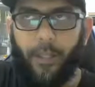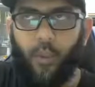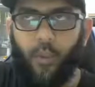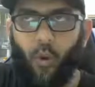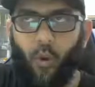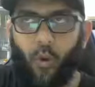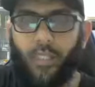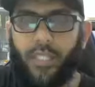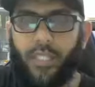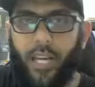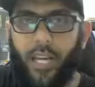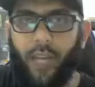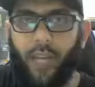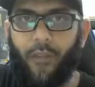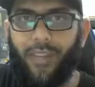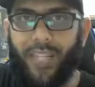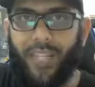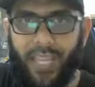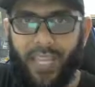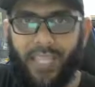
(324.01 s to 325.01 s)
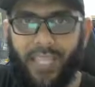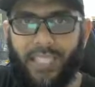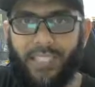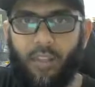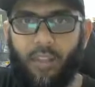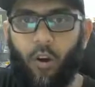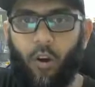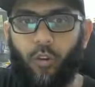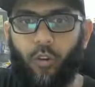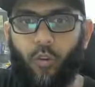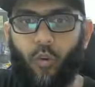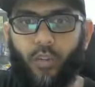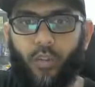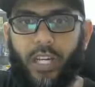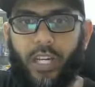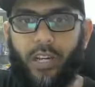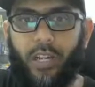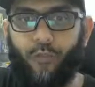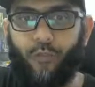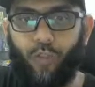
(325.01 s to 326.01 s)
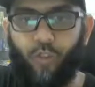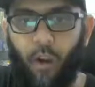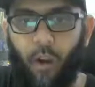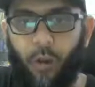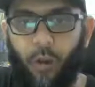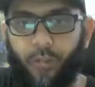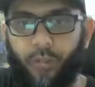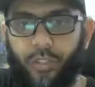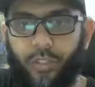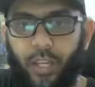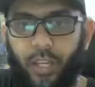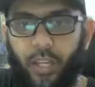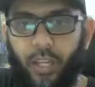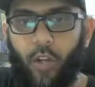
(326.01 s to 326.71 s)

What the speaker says: those kind of gigs or those kind of jobs